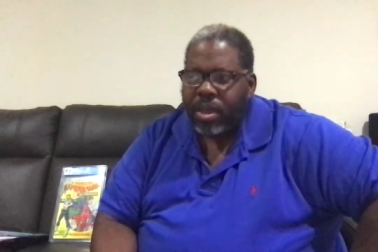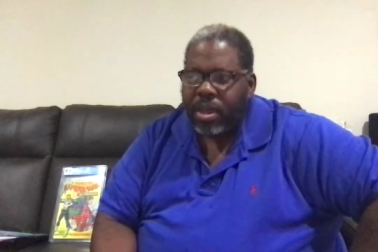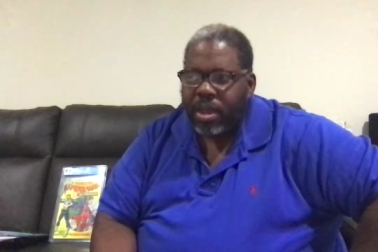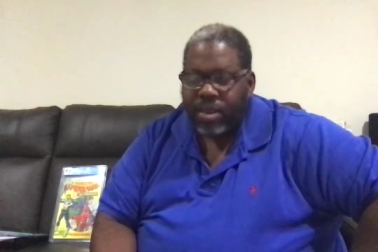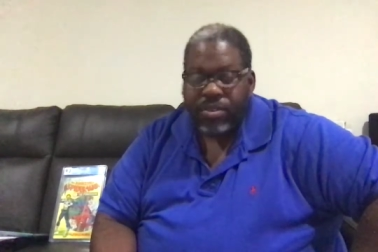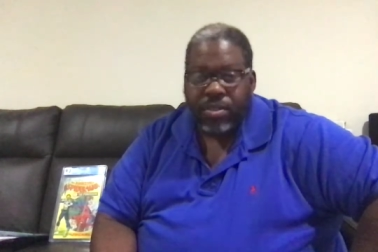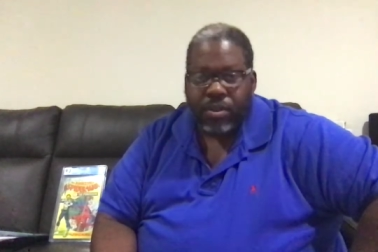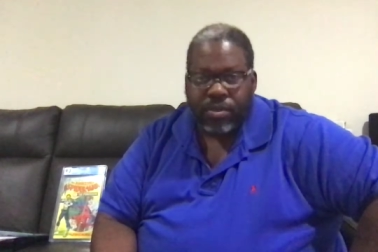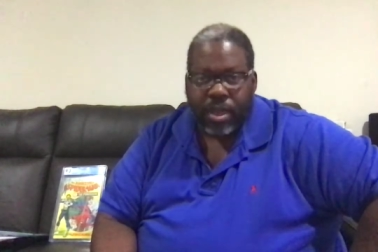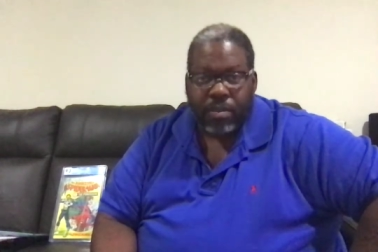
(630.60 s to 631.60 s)
And I sent
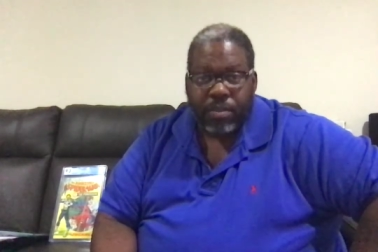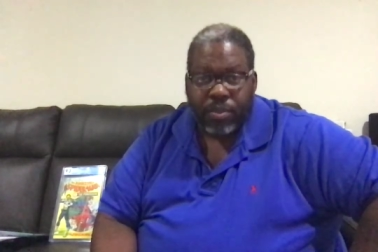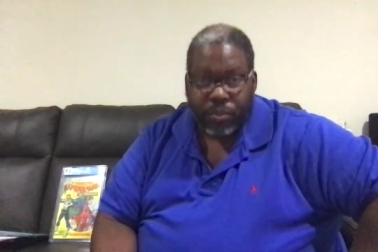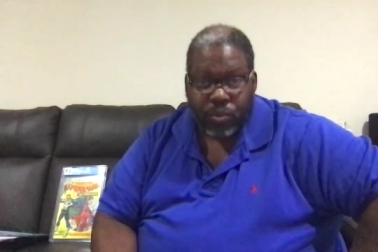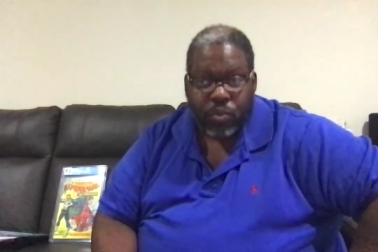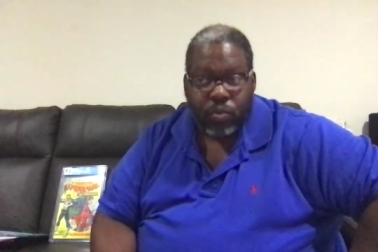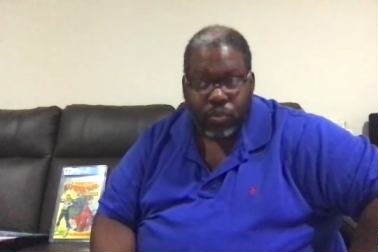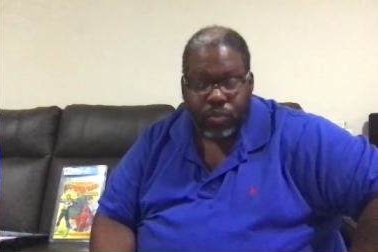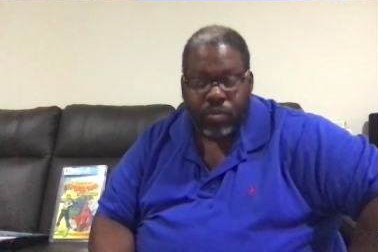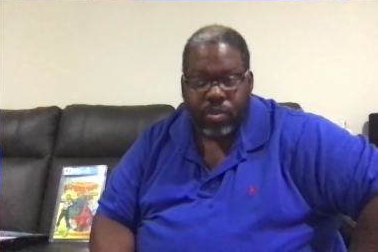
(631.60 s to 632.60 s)
those up
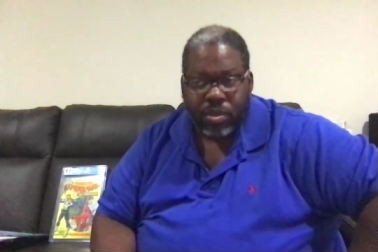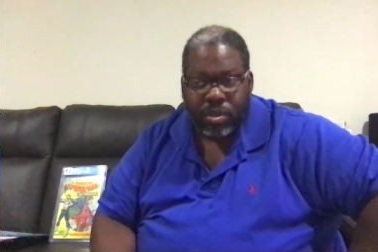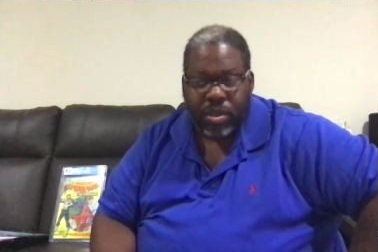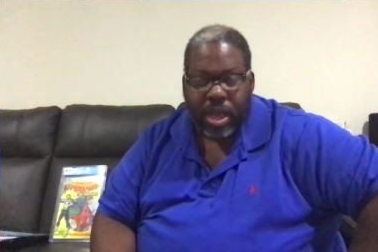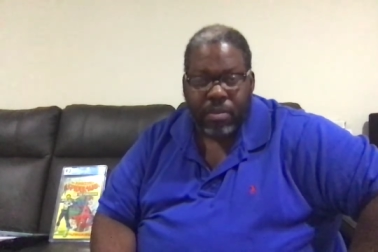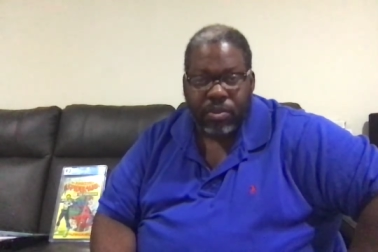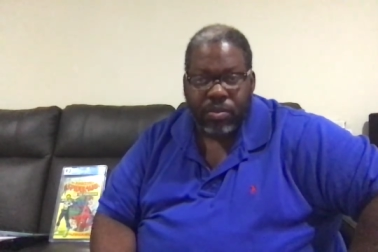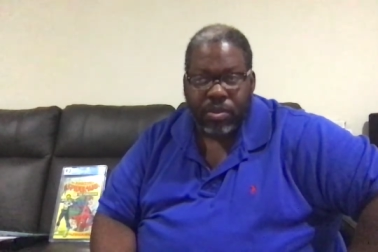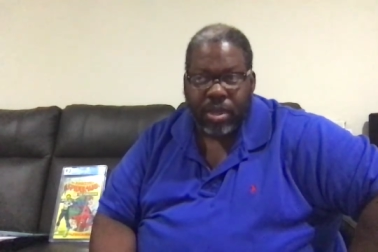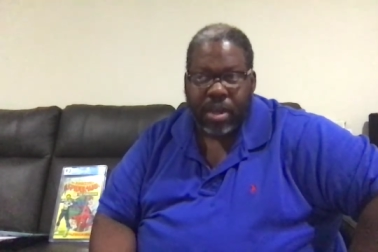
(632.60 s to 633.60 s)
through the Comics
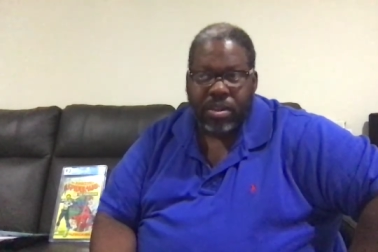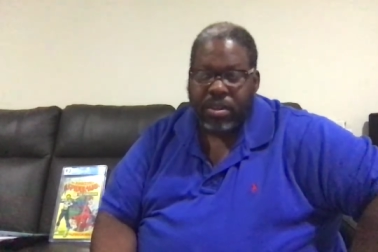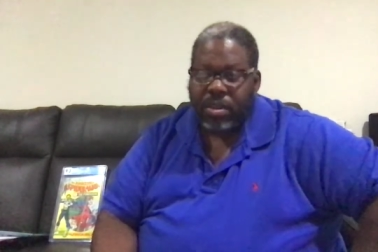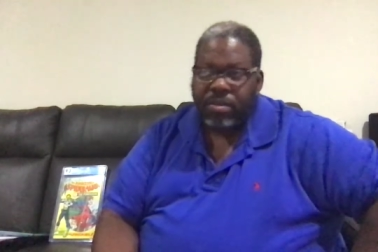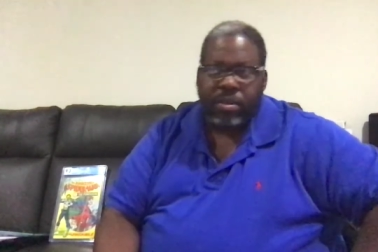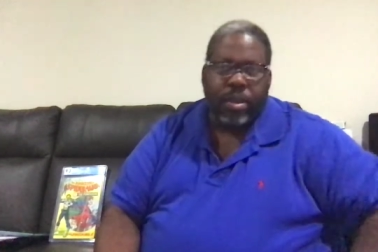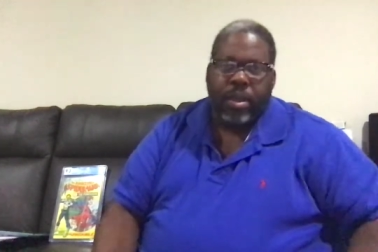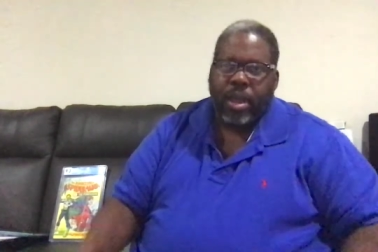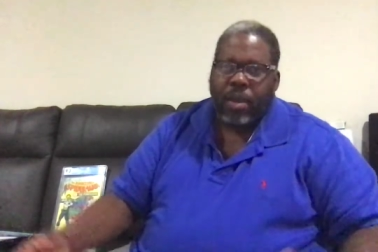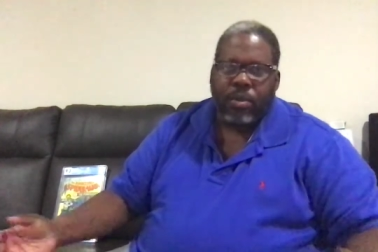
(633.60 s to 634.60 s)
to Astonish because
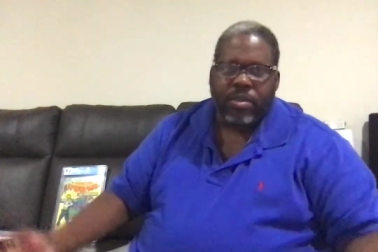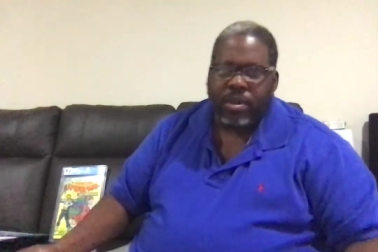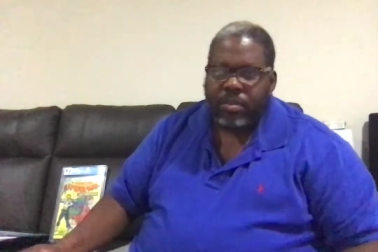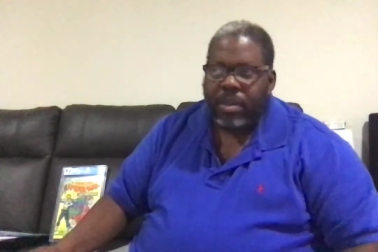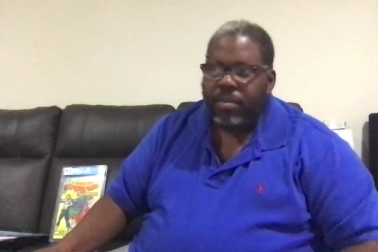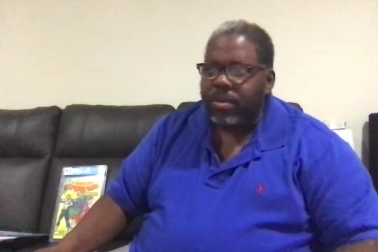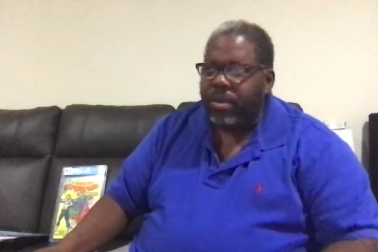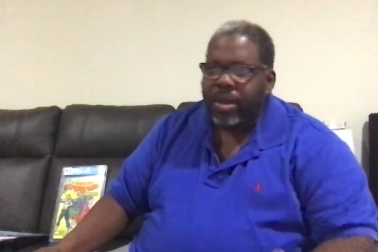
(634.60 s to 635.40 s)
I wasn't a member.